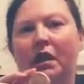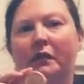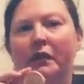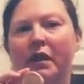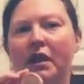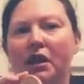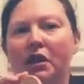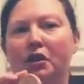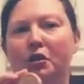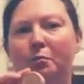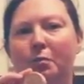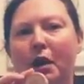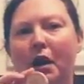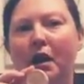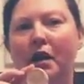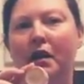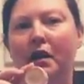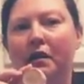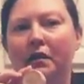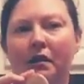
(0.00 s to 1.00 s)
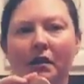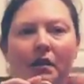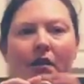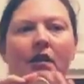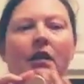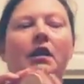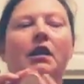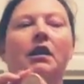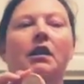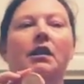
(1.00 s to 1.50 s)
of each product,
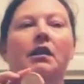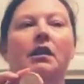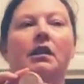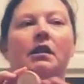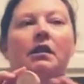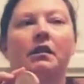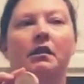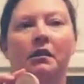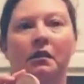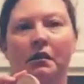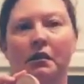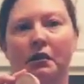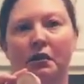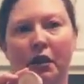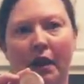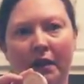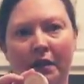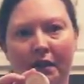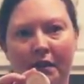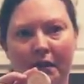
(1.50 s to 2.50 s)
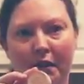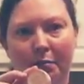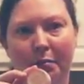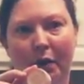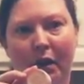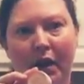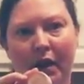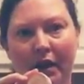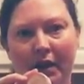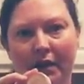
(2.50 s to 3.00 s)
just the
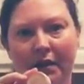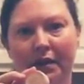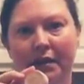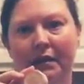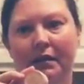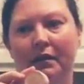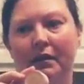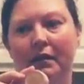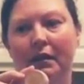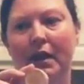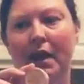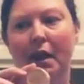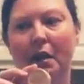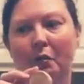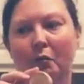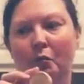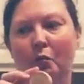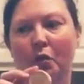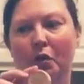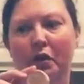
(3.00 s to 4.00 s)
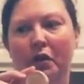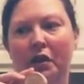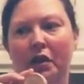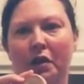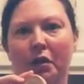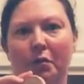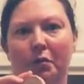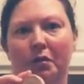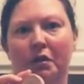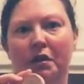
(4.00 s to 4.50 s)
products that were
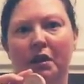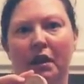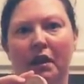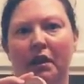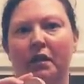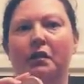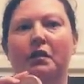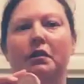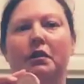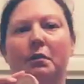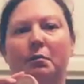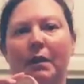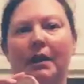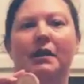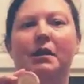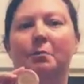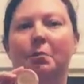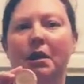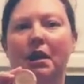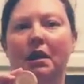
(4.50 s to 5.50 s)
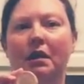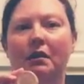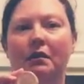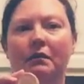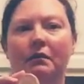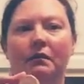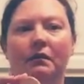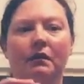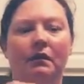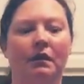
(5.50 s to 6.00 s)
used in the recipe.
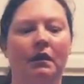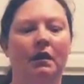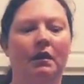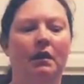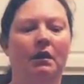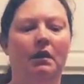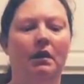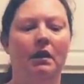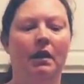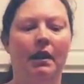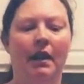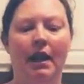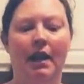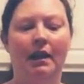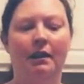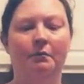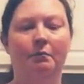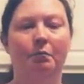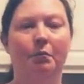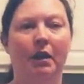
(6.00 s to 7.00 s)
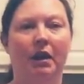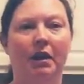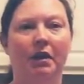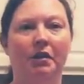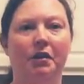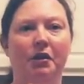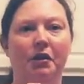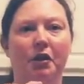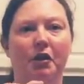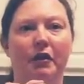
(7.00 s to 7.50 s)
Again,
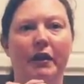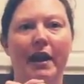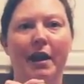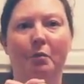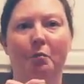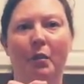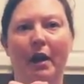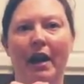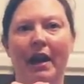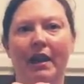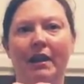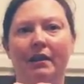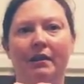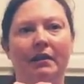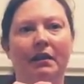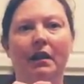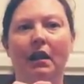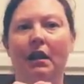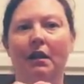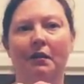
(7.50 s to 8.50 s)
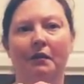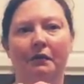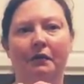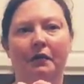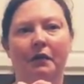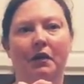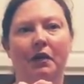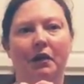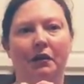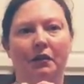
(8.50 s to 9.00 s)
because your net weight of
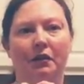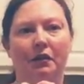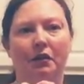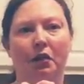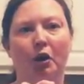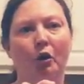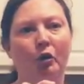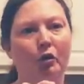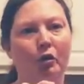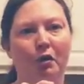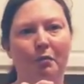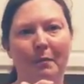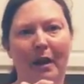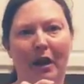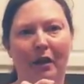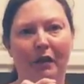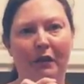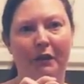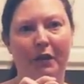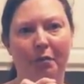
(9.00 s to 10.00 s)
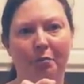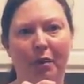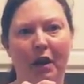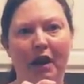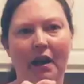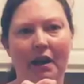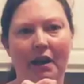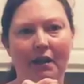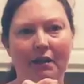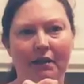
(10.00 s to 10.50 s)
the total amount of your
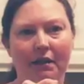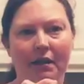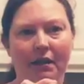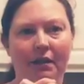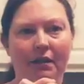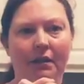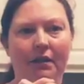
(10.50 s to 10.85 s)
product,